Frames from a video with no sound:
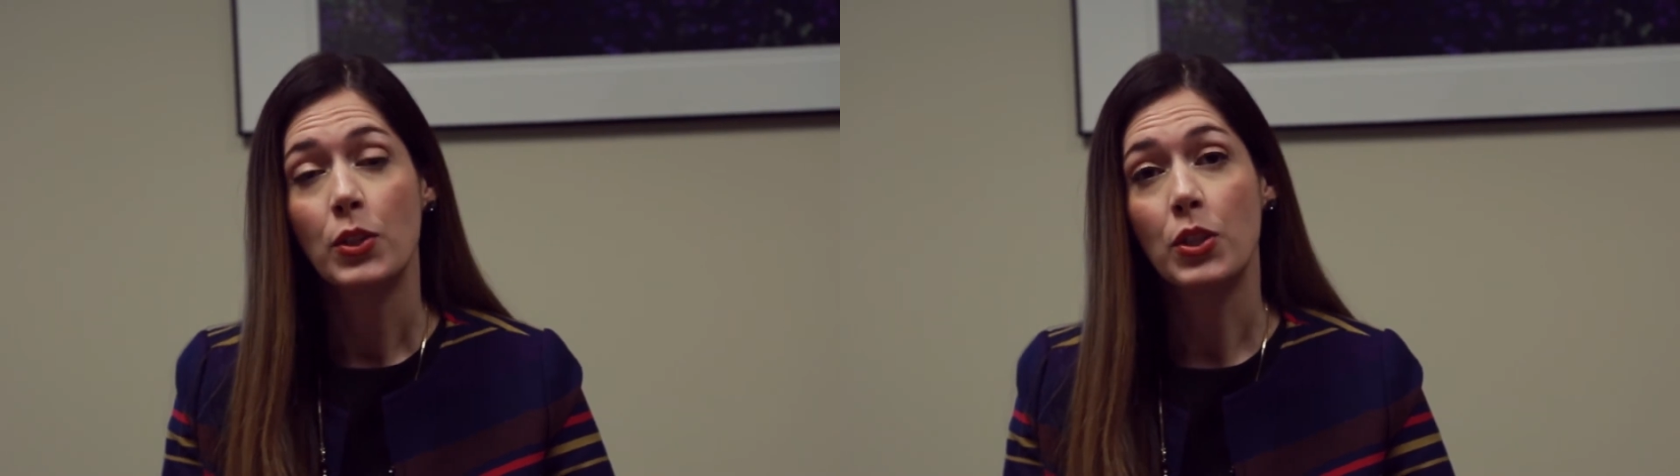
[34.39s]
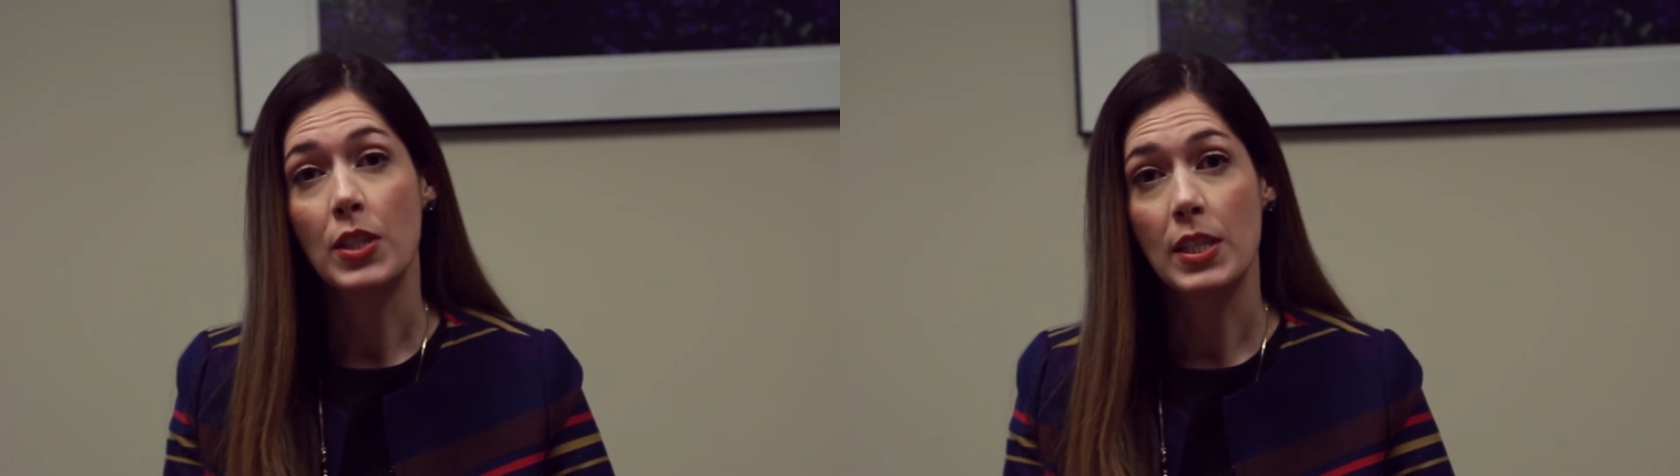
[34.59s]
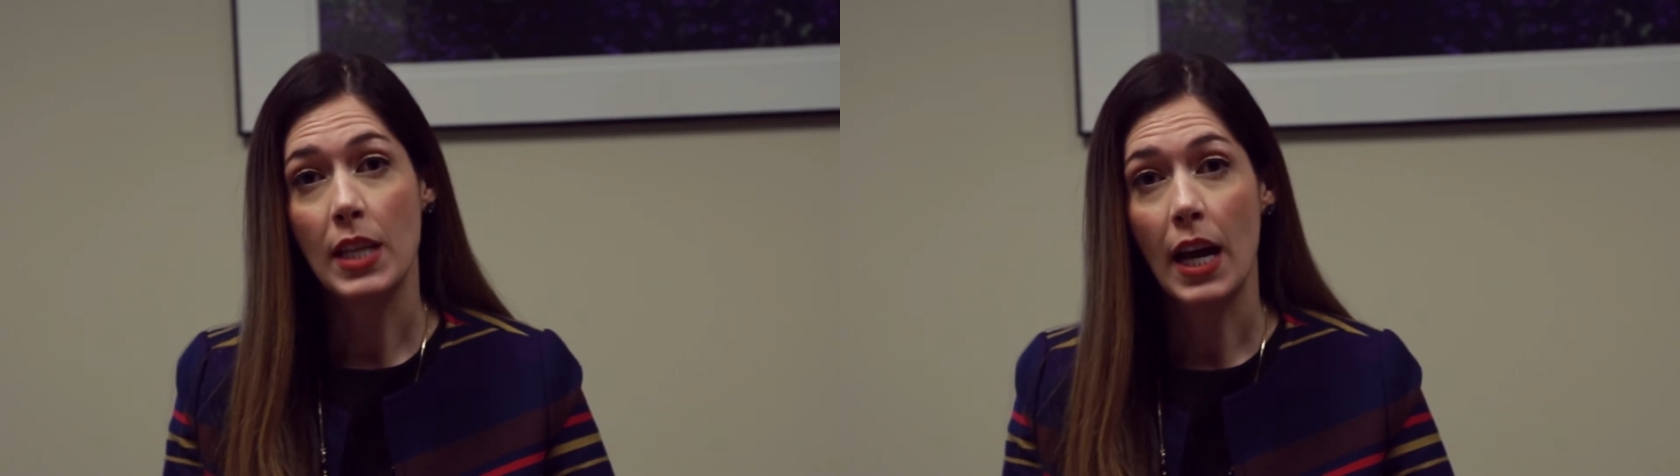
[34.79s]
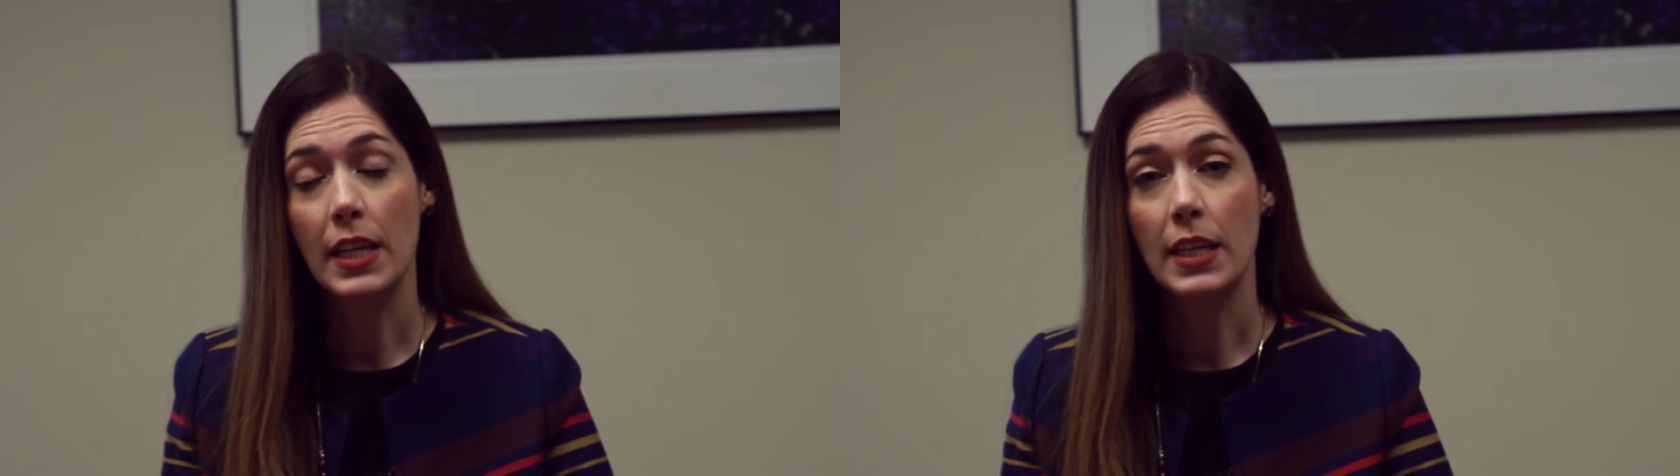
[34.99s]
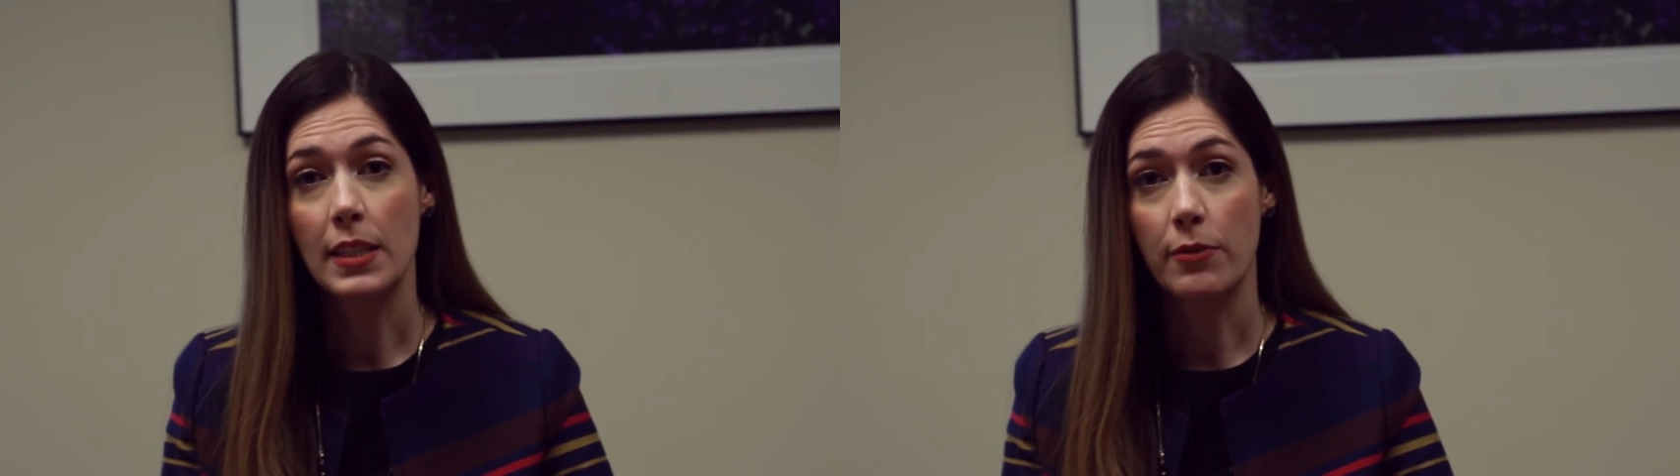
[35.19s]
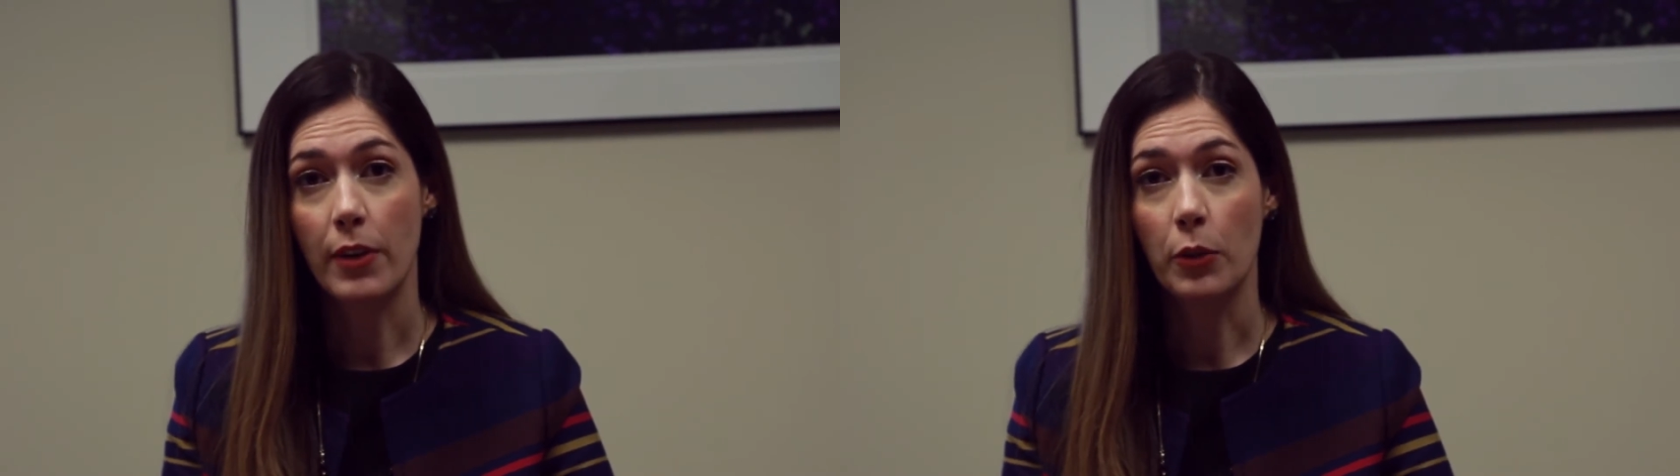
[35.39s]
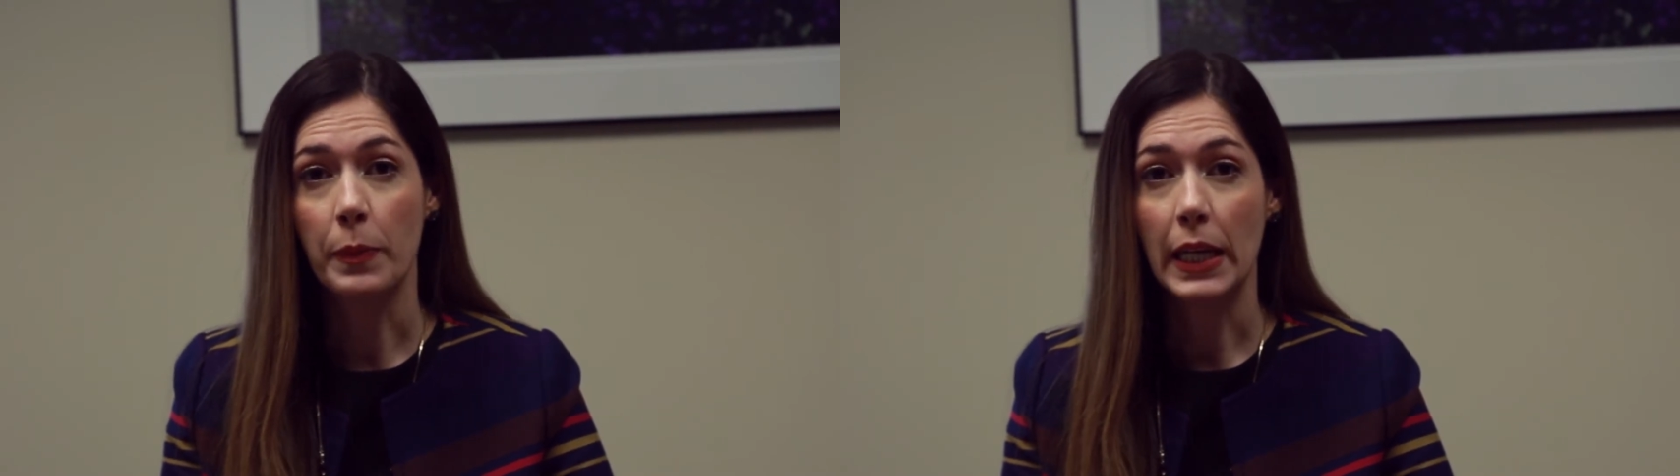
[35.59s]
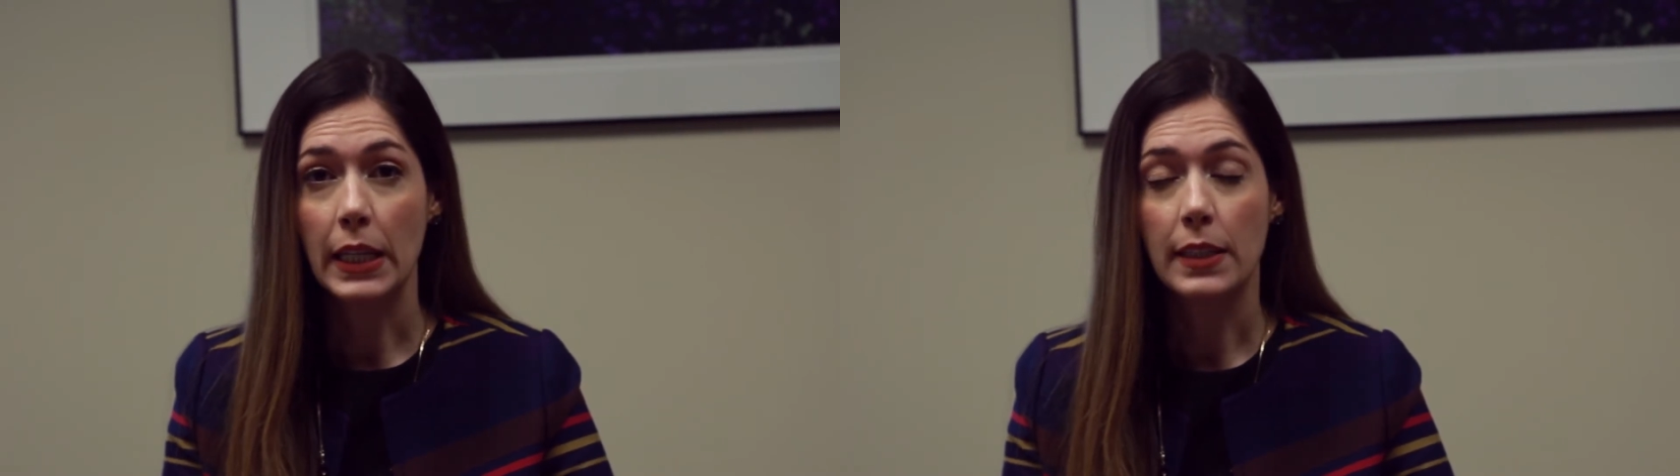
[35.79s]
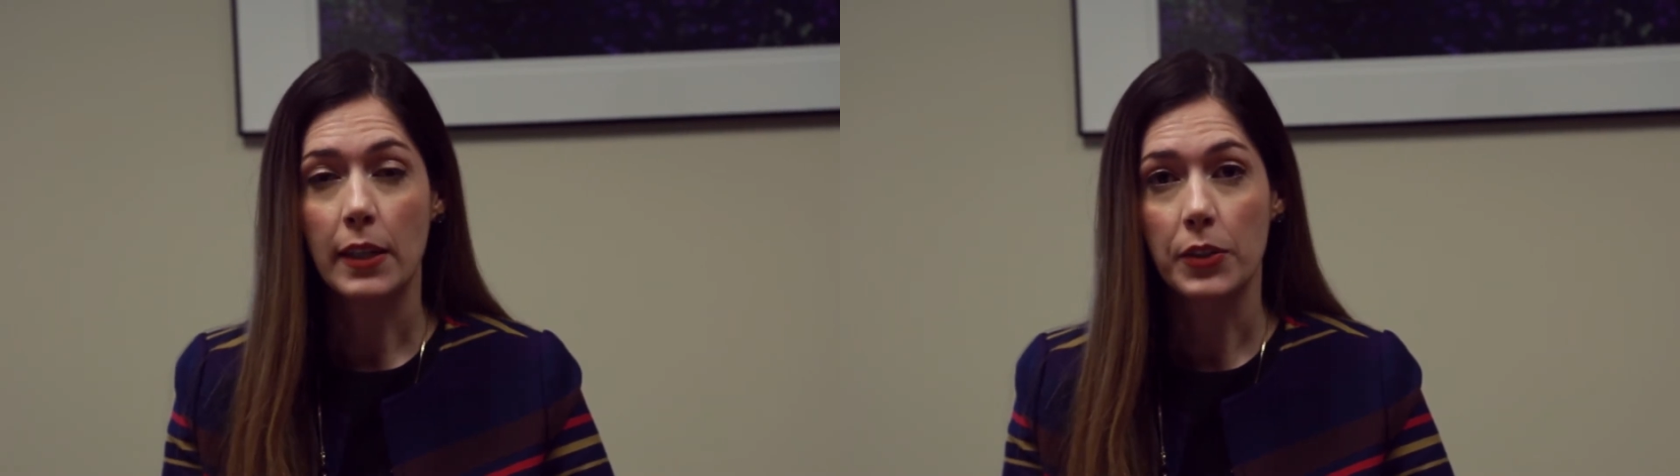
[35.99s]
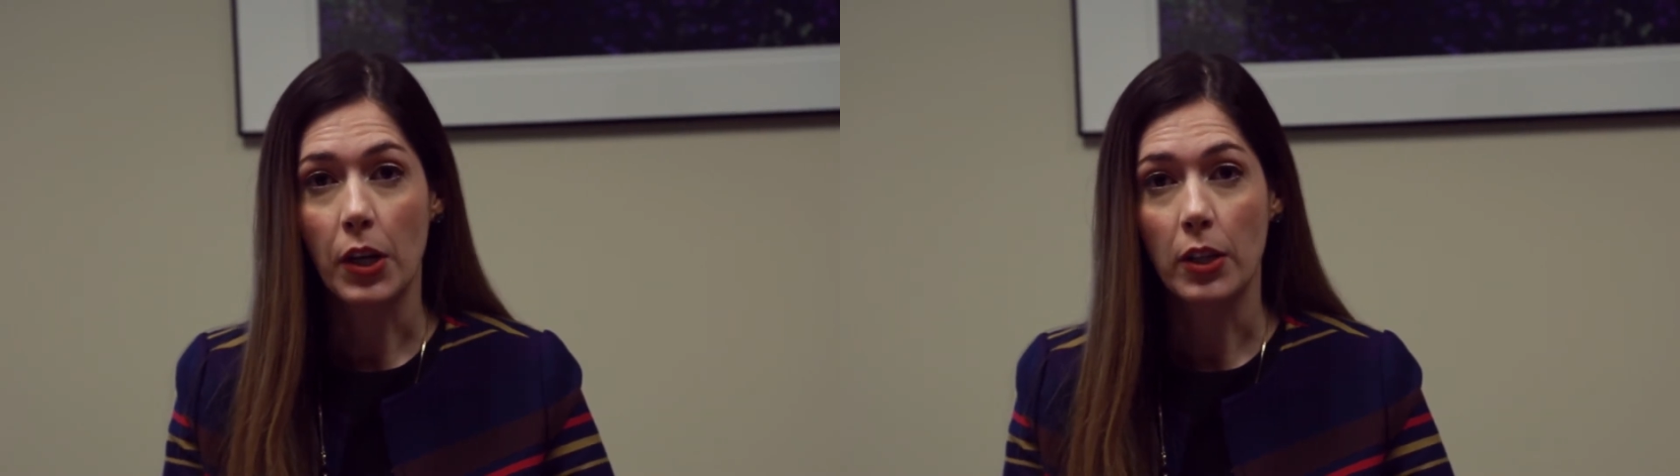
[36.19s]
to design and develop any
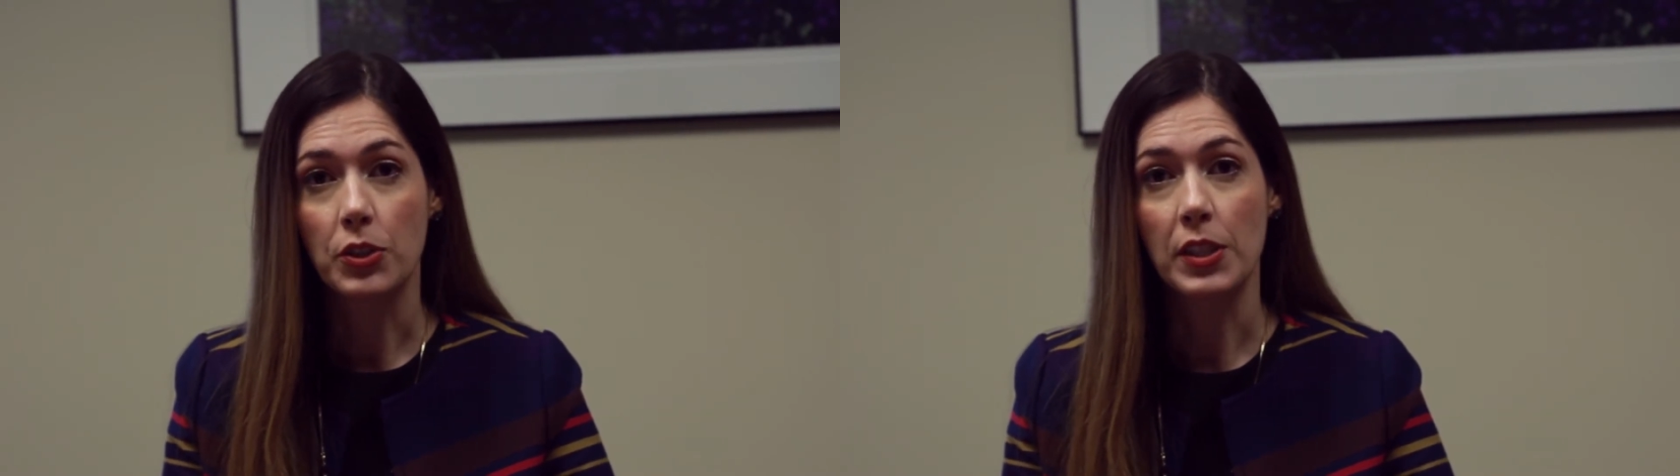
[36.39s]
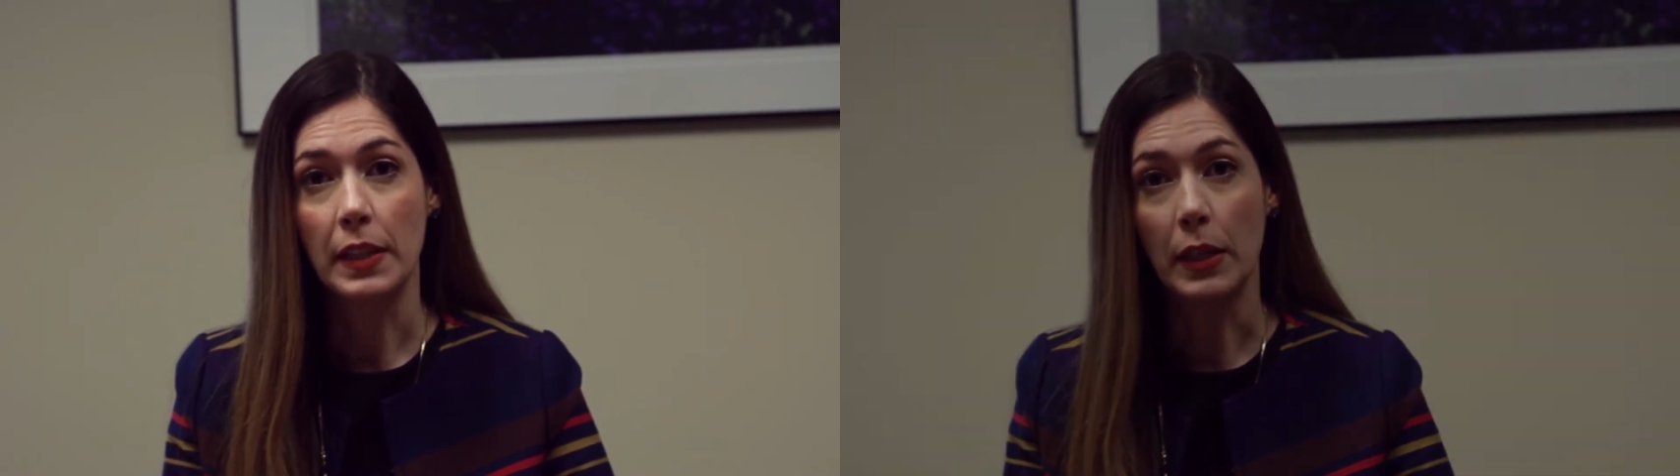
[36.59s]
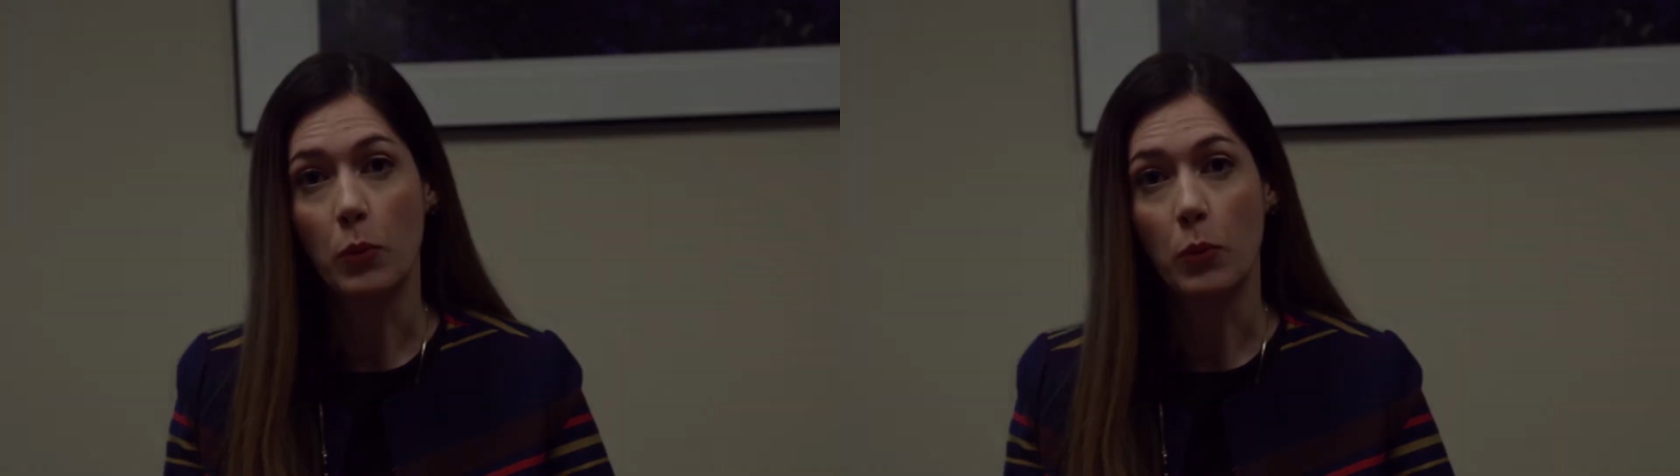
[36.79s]
technology that they